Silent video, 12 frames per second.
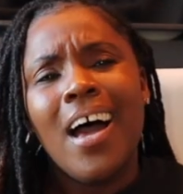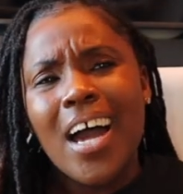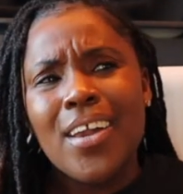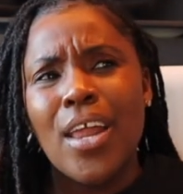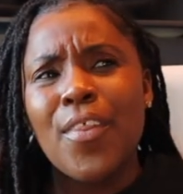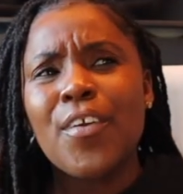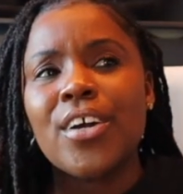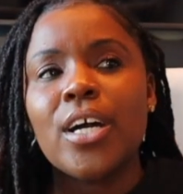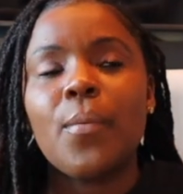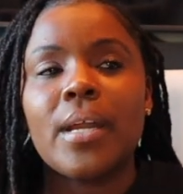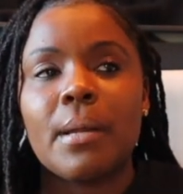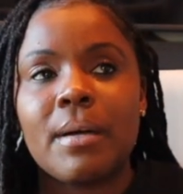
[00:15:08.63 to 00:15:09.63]
Another
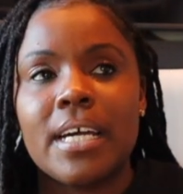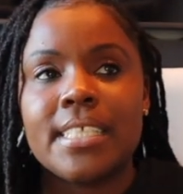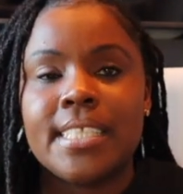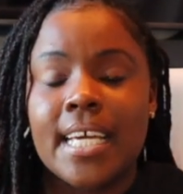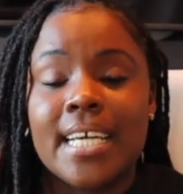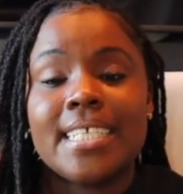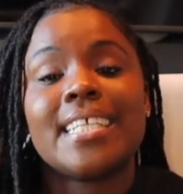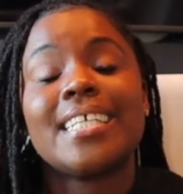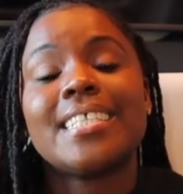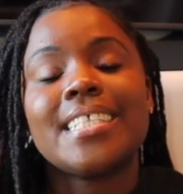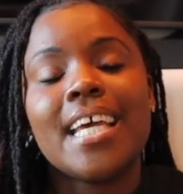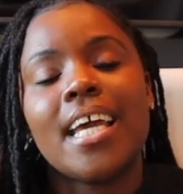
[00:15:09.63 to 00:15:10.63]
good one I'm going to say is
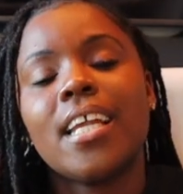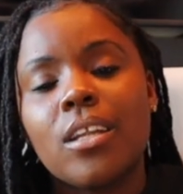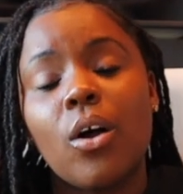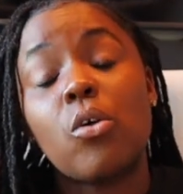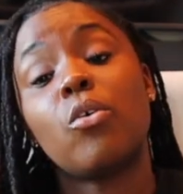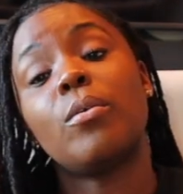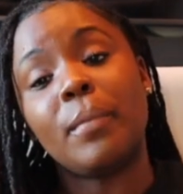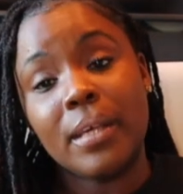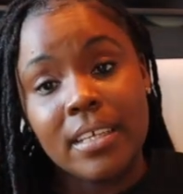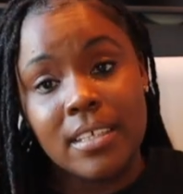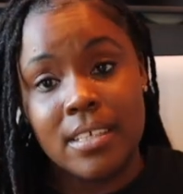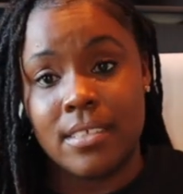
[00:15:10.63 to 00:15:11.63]
attend local
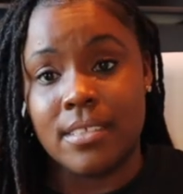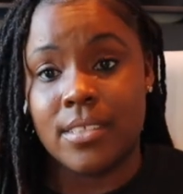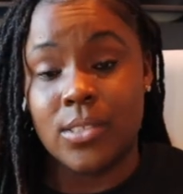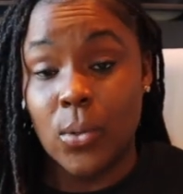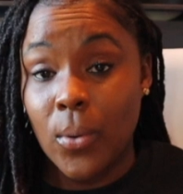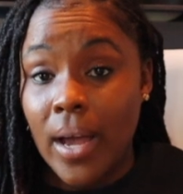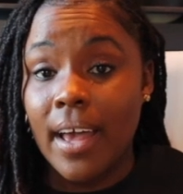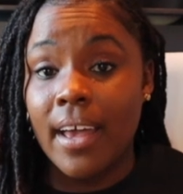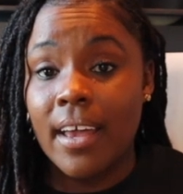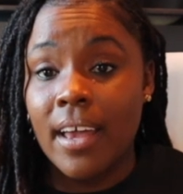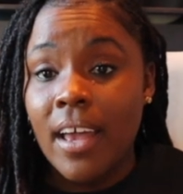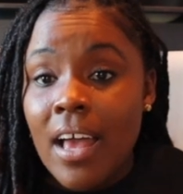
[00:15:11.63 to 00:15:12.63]
meetings,
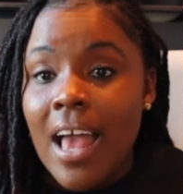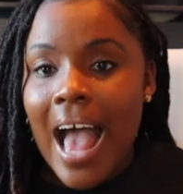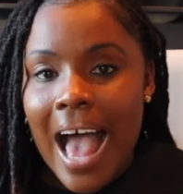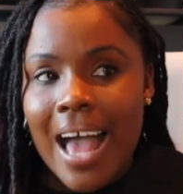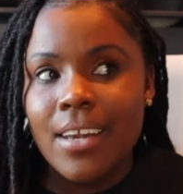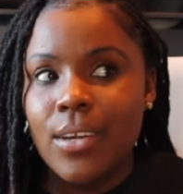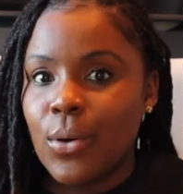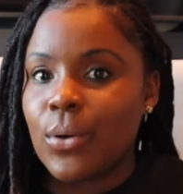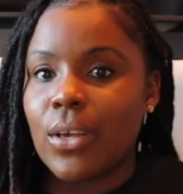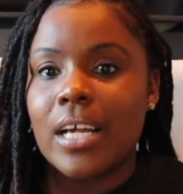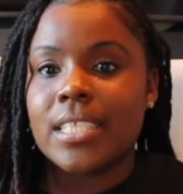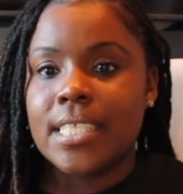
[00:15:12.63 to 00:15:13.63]
okay? I know
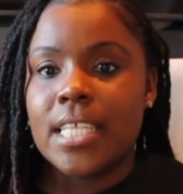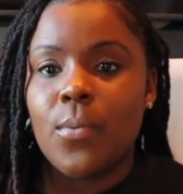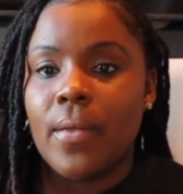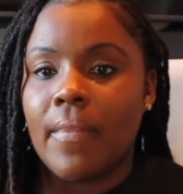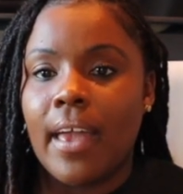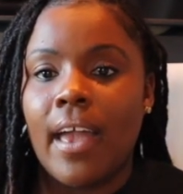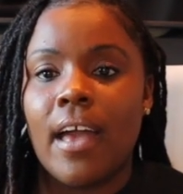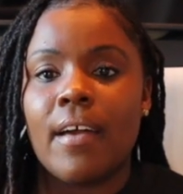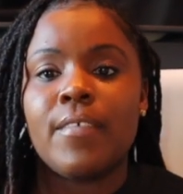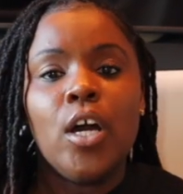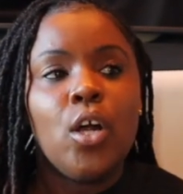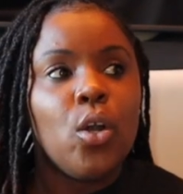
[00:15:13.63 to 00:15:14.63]
y'all see when they
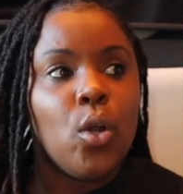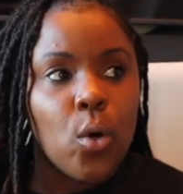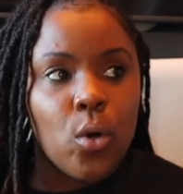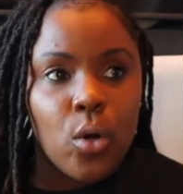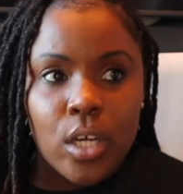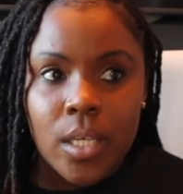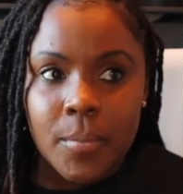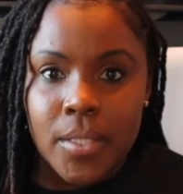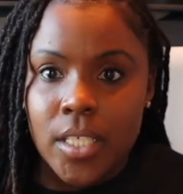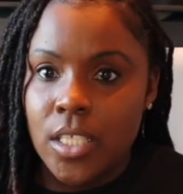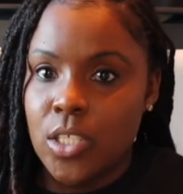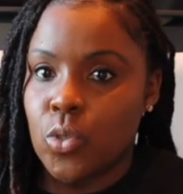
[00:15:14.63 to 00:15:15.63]
have local
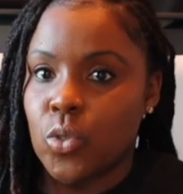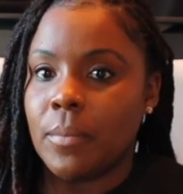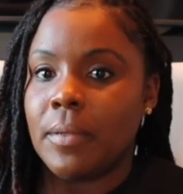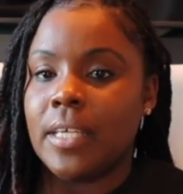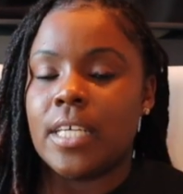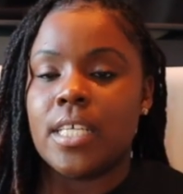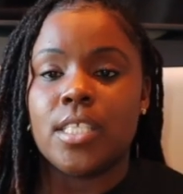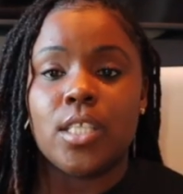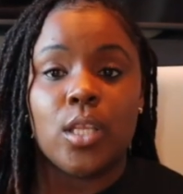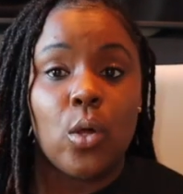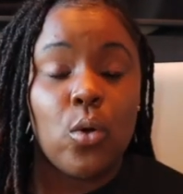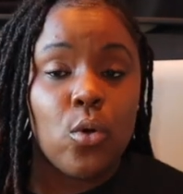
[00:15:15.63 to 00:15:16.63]
community school meetings,
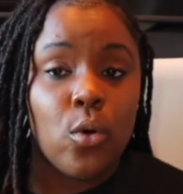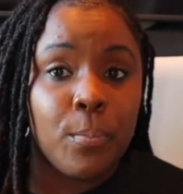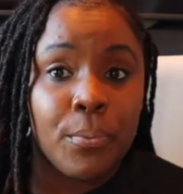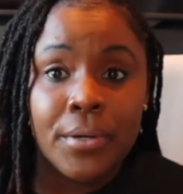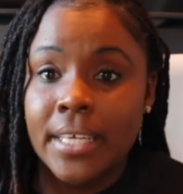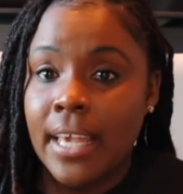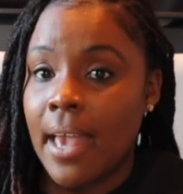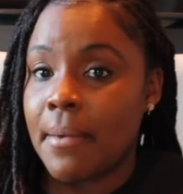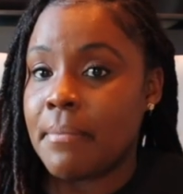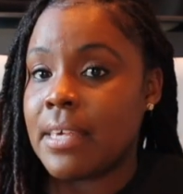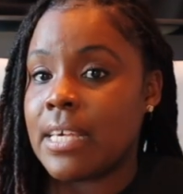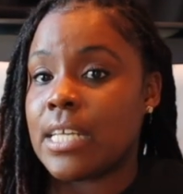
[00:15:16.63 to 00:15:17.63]
local pre-K
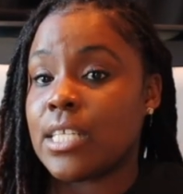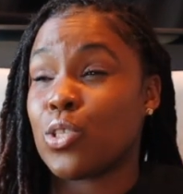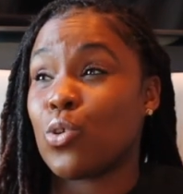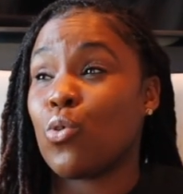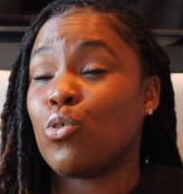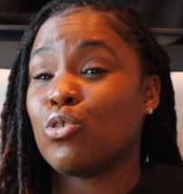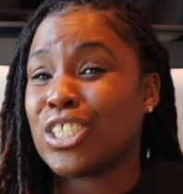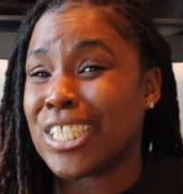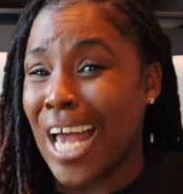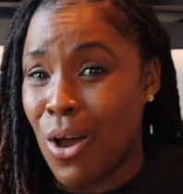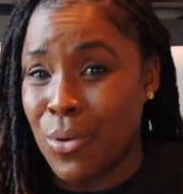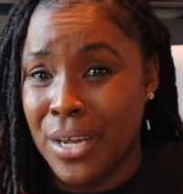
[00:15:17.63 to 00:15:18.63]
meetings, local
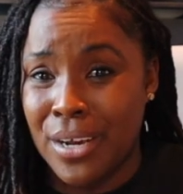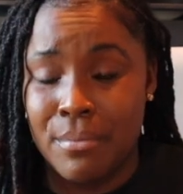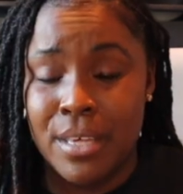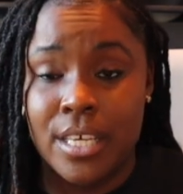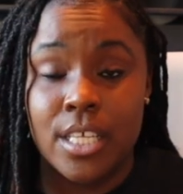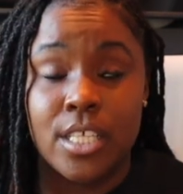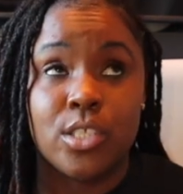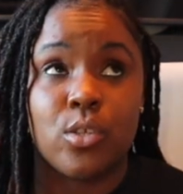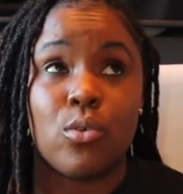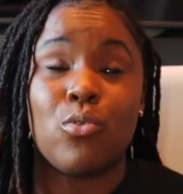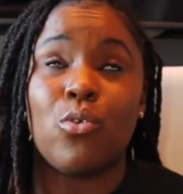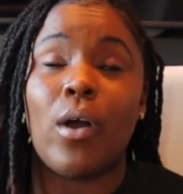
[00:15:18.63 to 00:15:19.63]
childcare meetings,
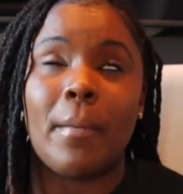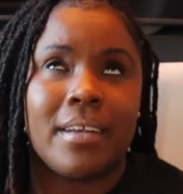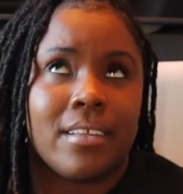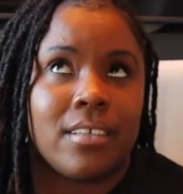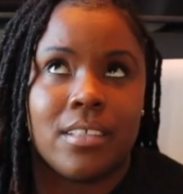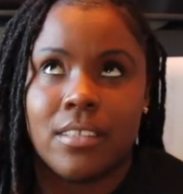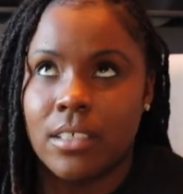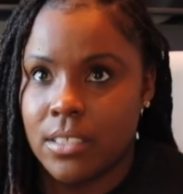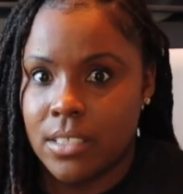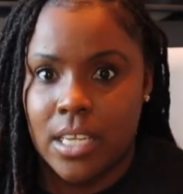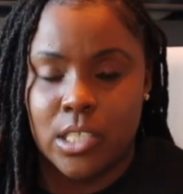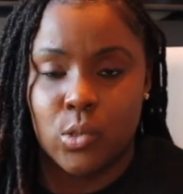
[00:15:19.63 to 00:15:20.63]
the good thing is
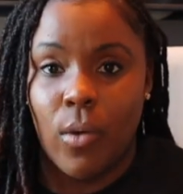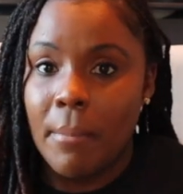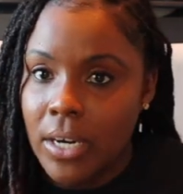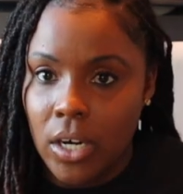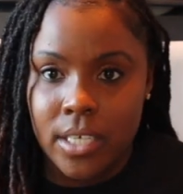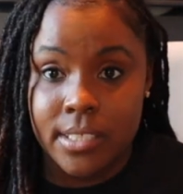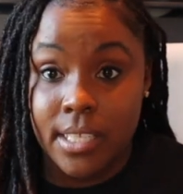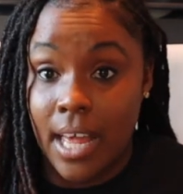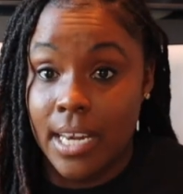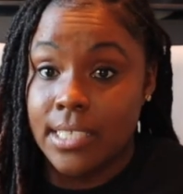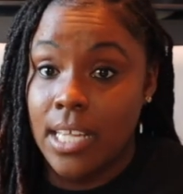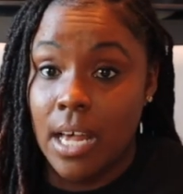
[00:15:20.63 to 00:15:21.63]
that it's webinars a
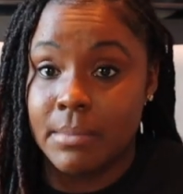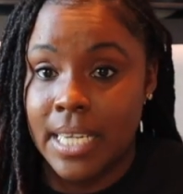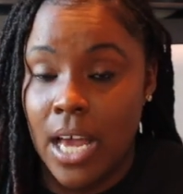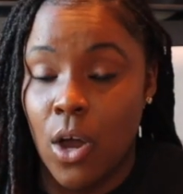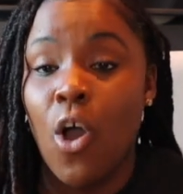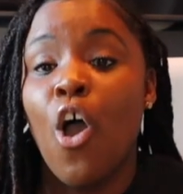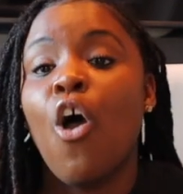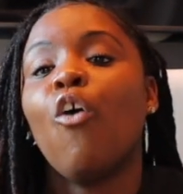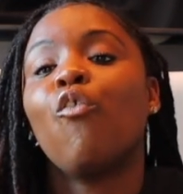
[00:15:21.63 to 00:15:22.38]
lot of times now.